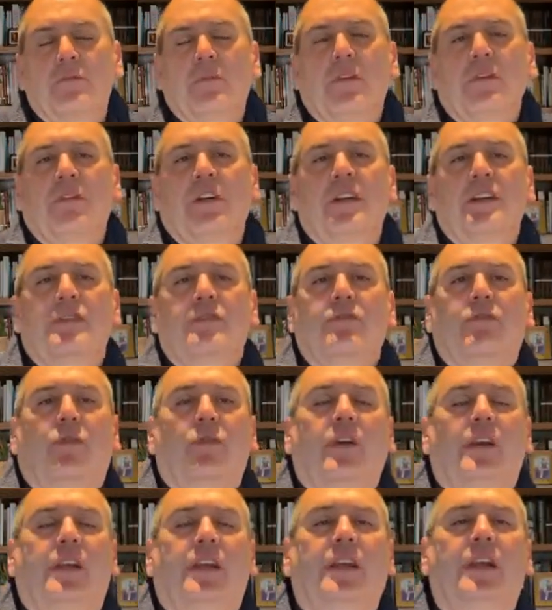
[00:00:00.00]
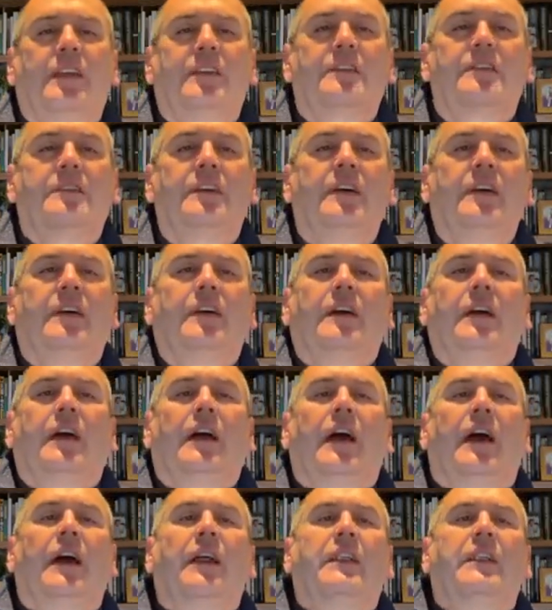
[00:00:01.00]
We raised four kids,
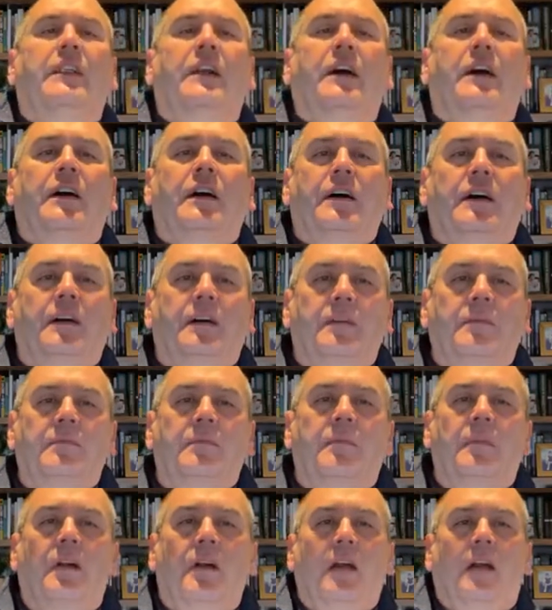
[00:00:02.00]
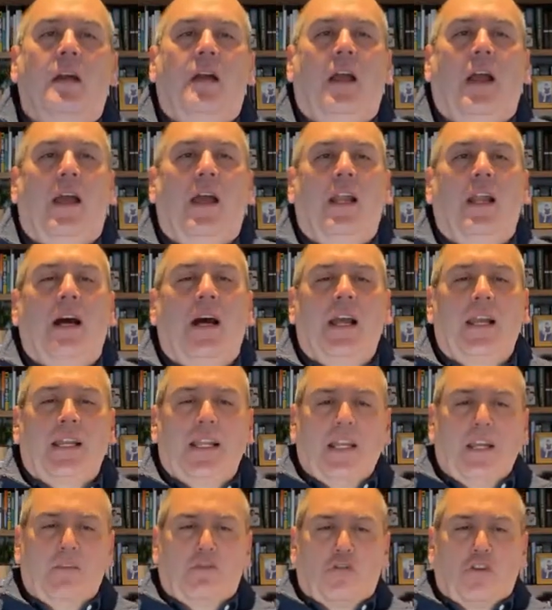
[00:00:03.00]
and I
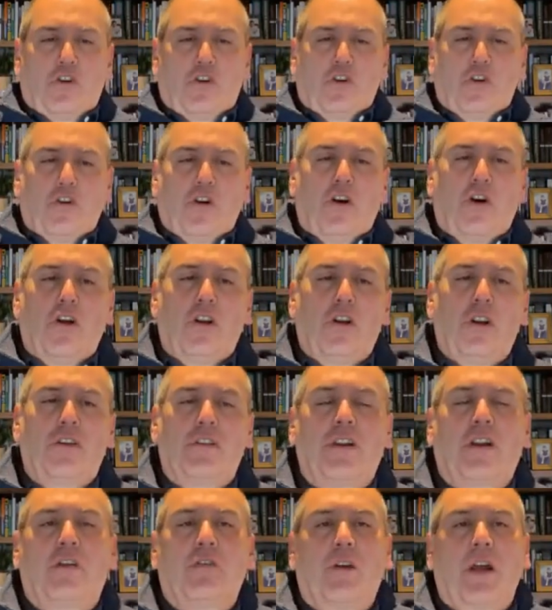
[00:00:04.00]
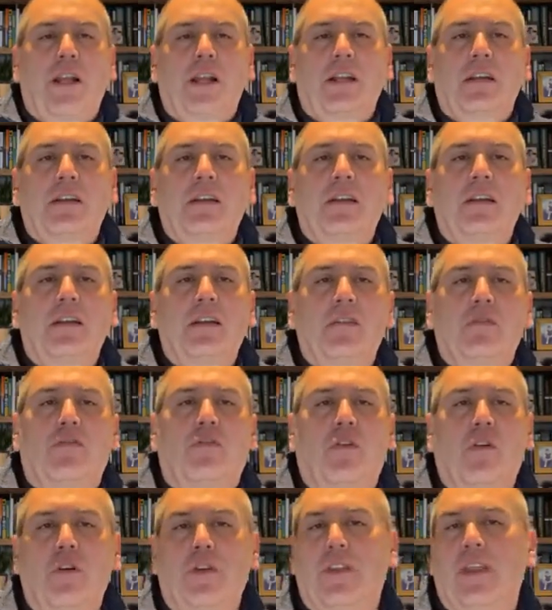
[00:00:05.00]
give her all of the credit
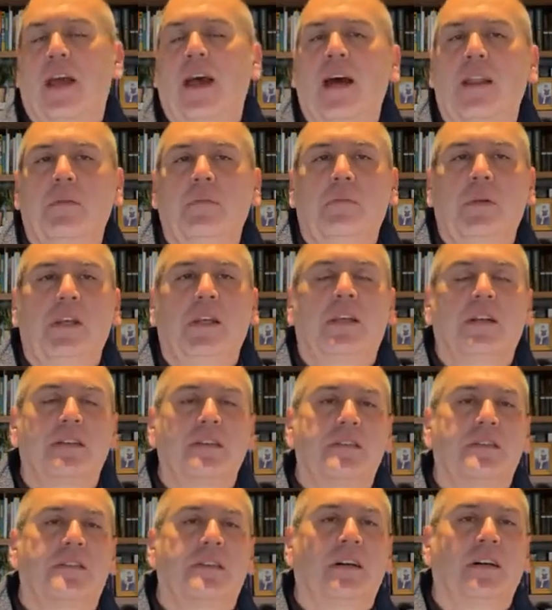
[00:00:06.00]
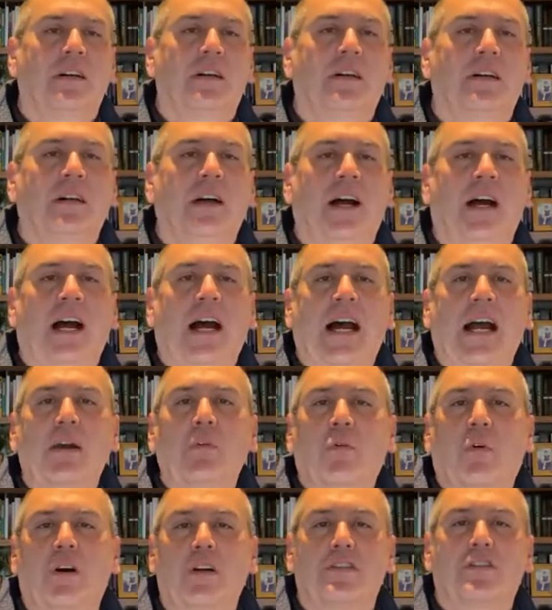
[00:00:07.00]
for that, because
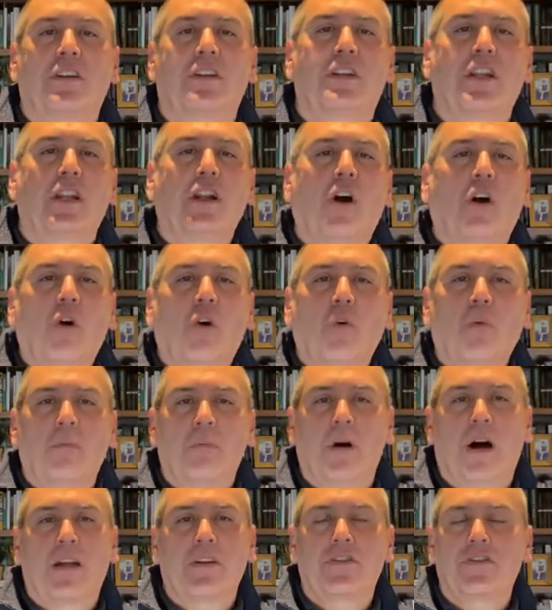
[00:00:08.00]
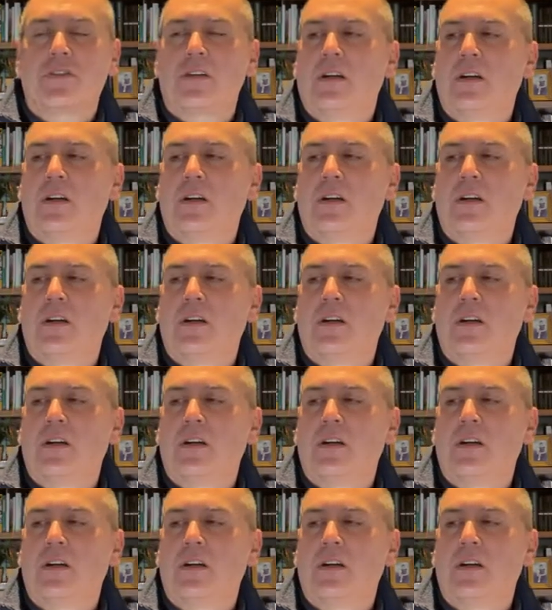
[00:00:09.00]
I wasn't at home much.